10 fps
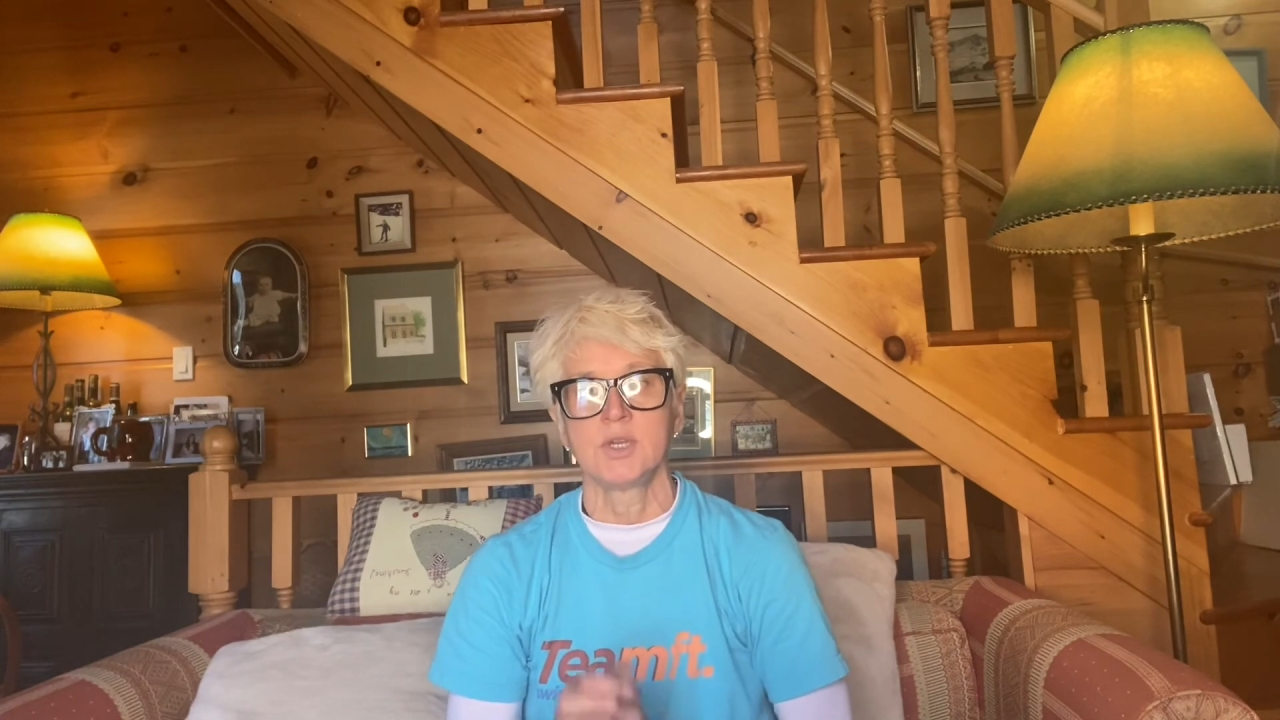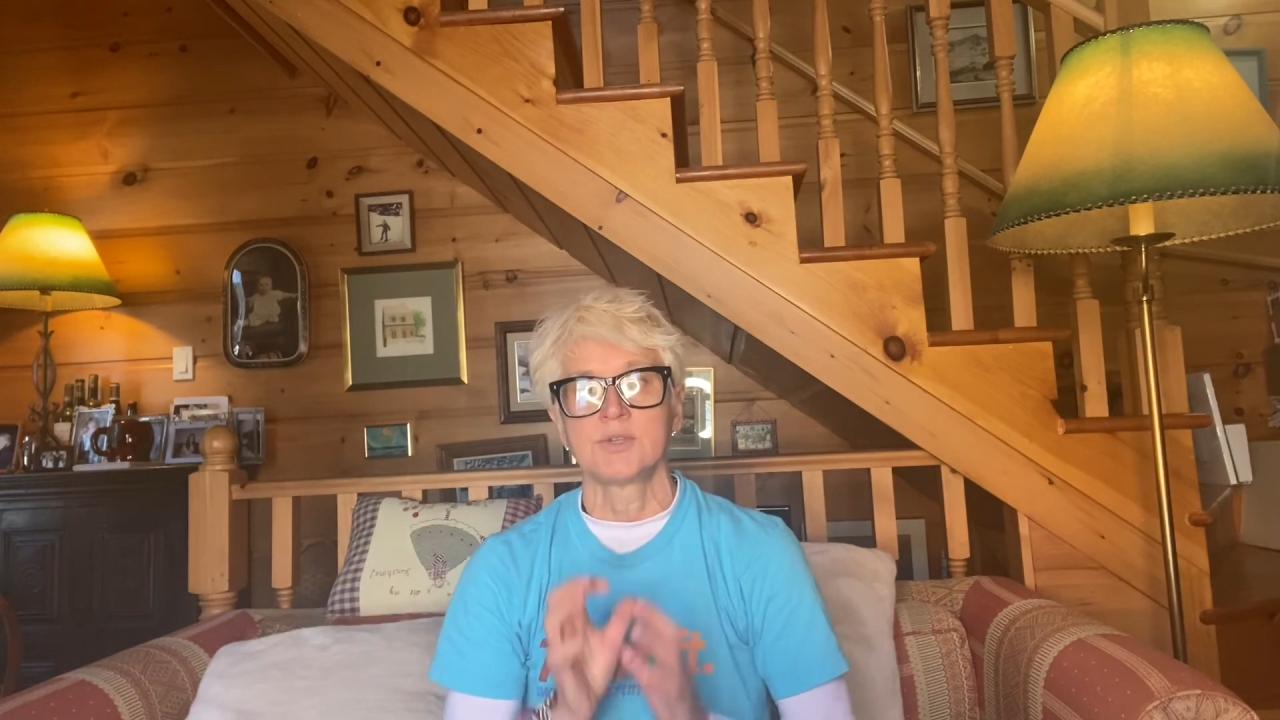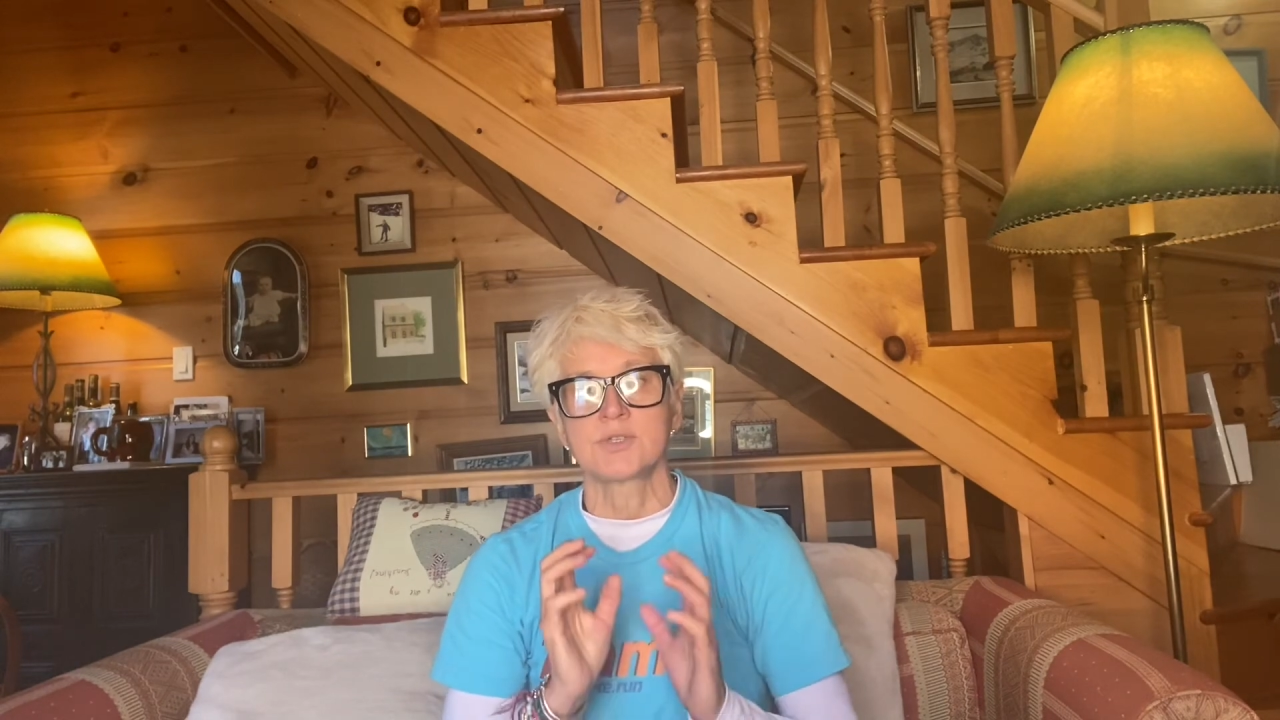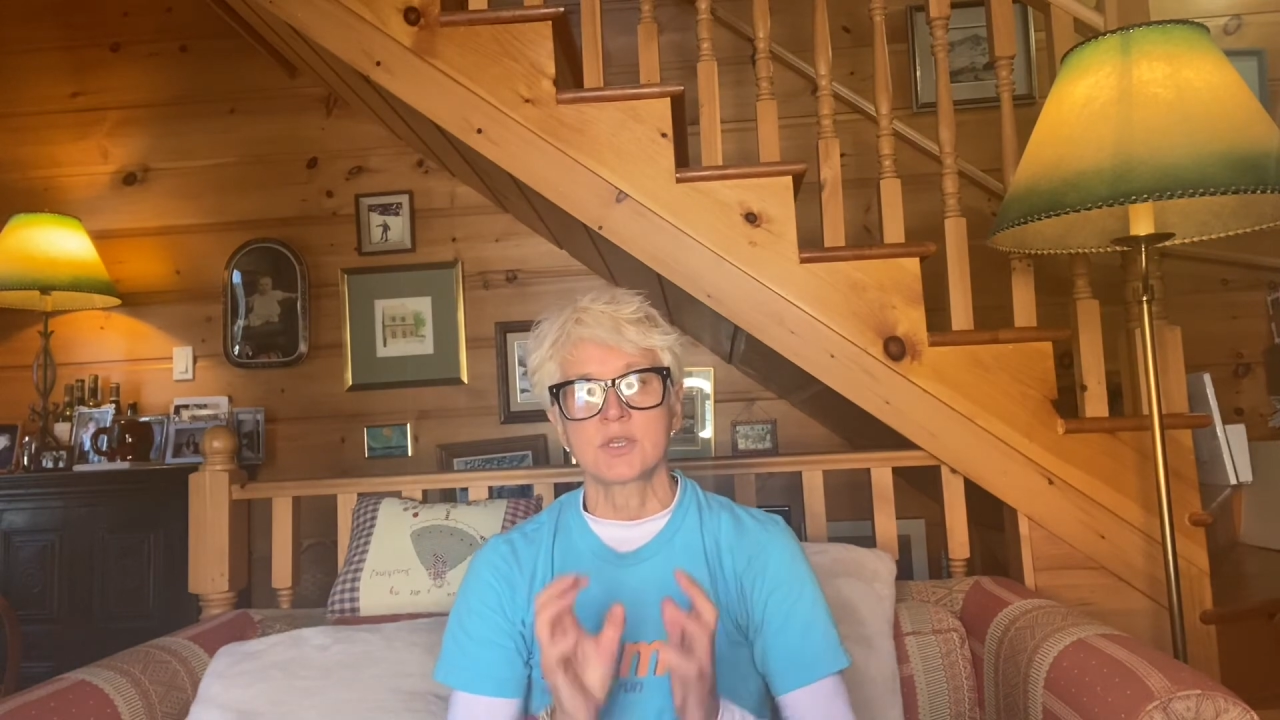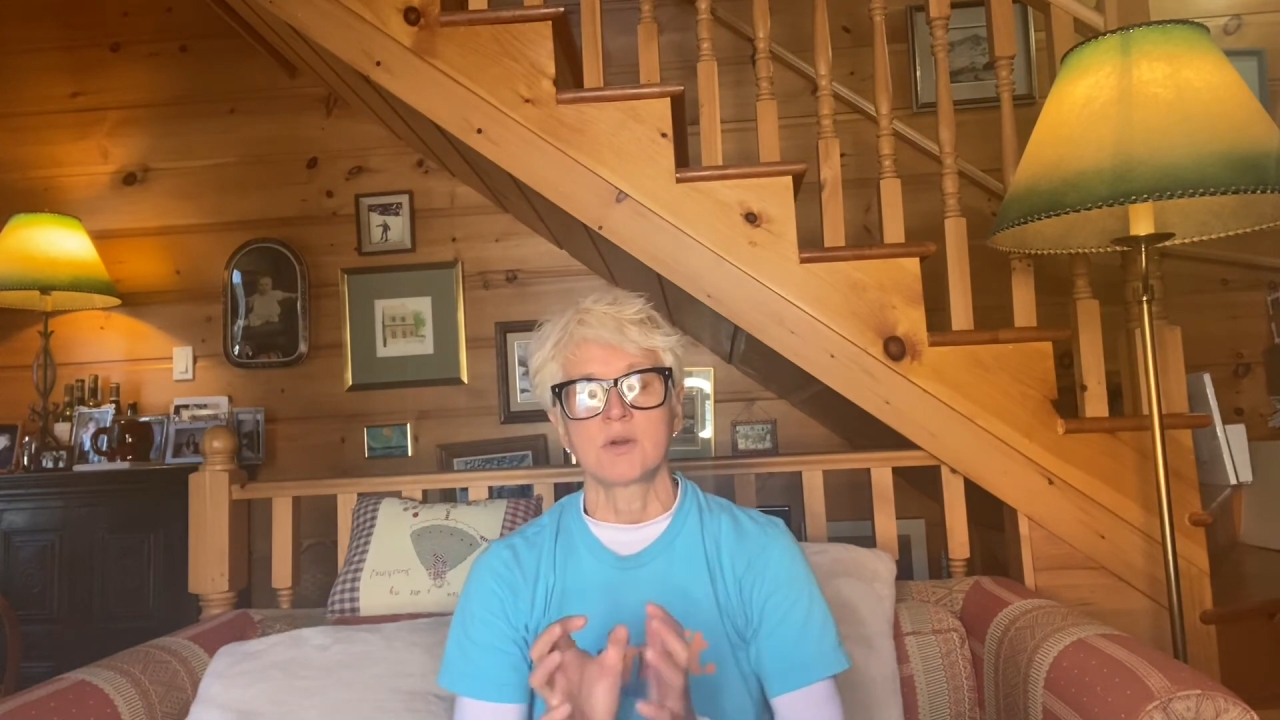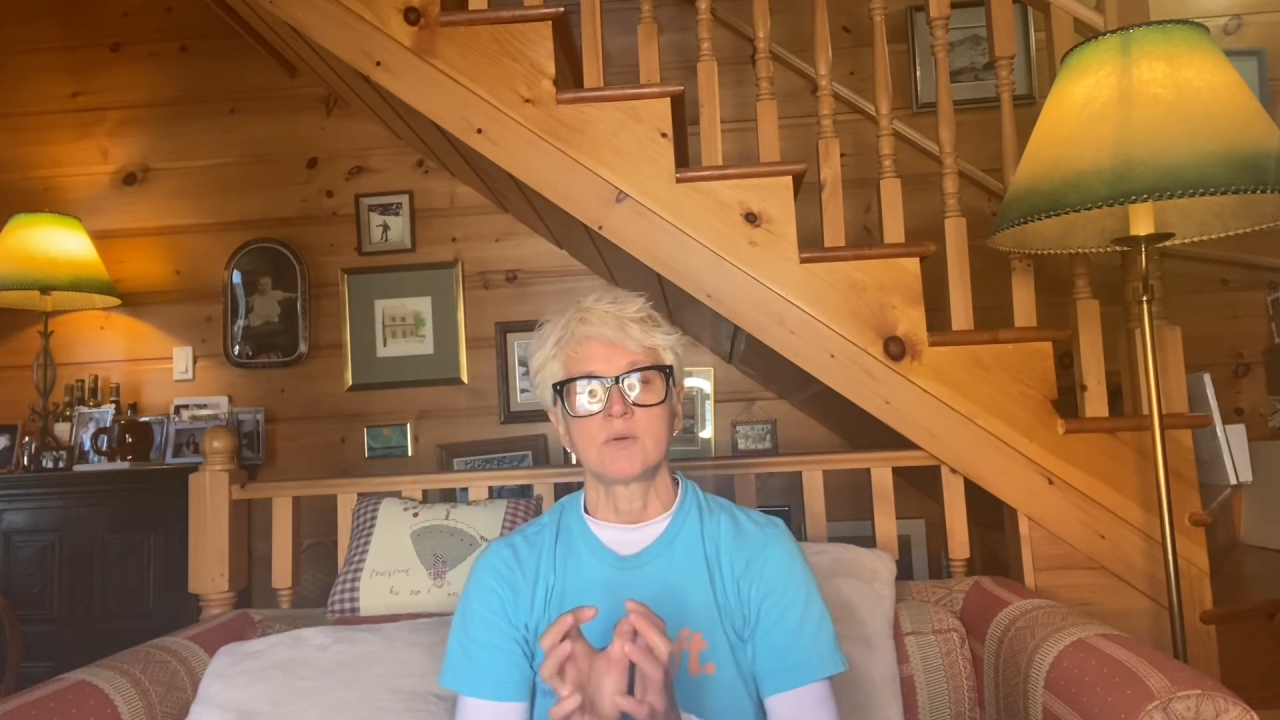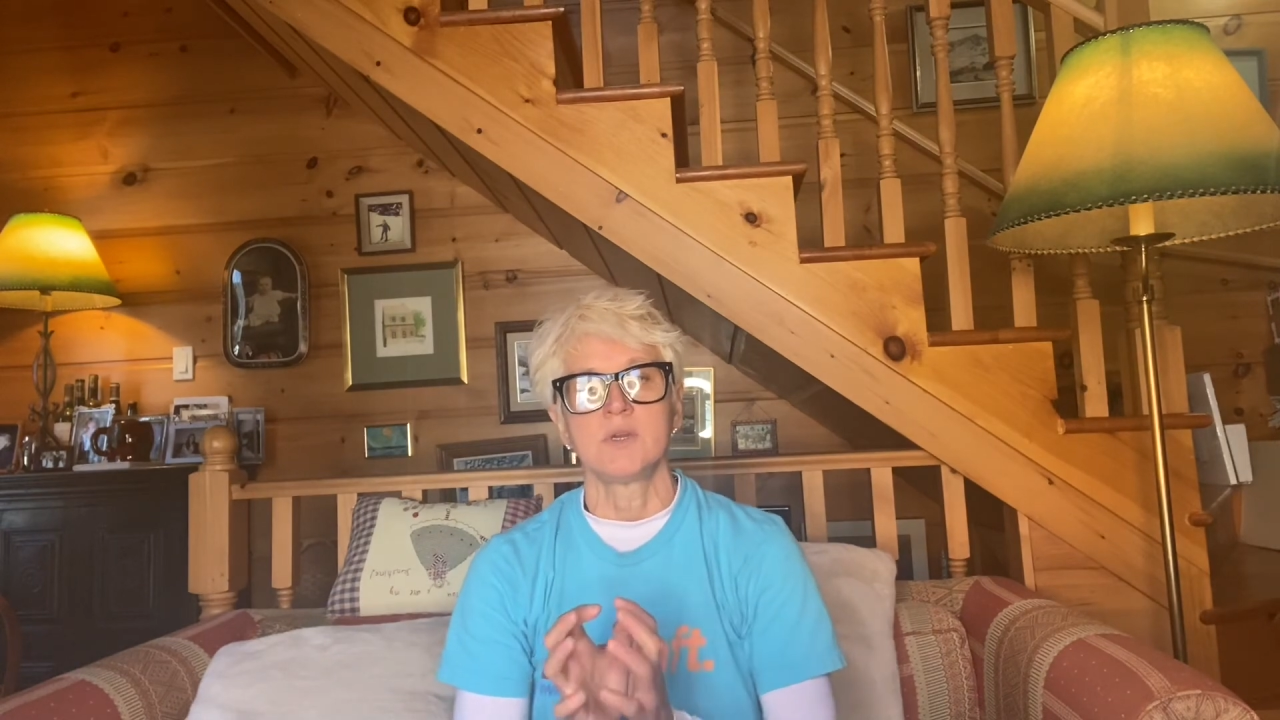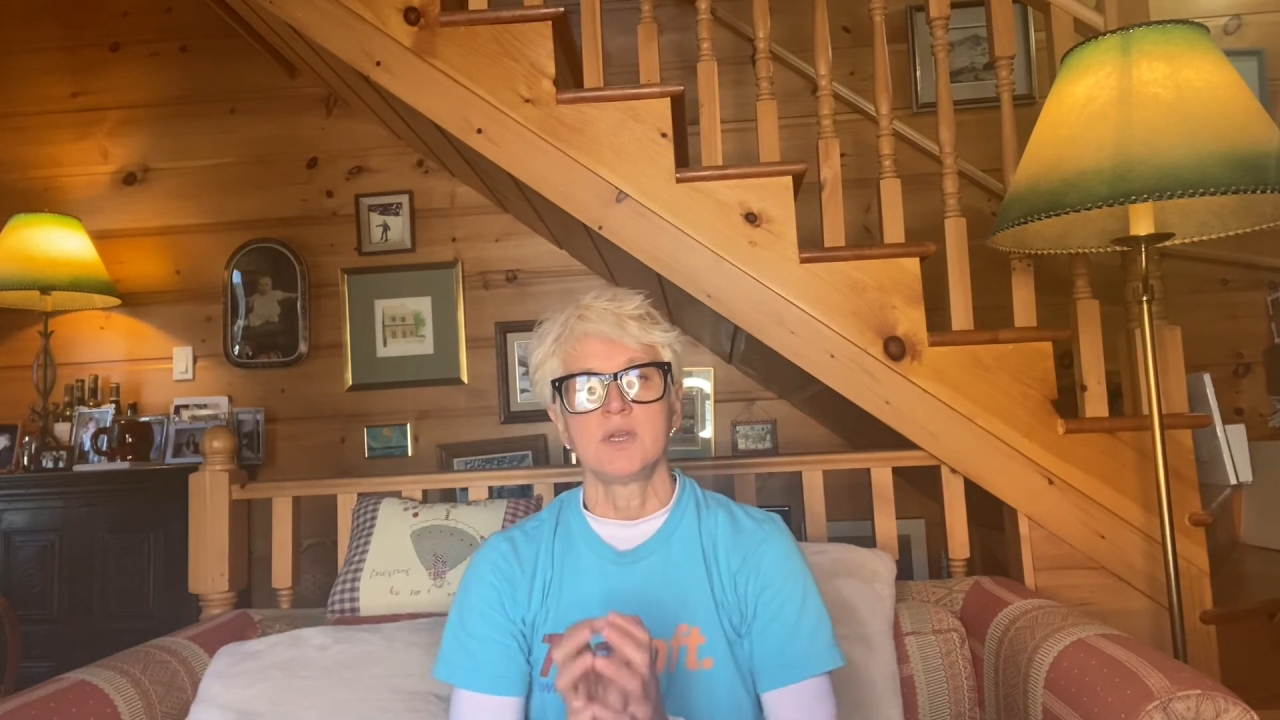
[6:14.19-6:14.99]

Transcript: So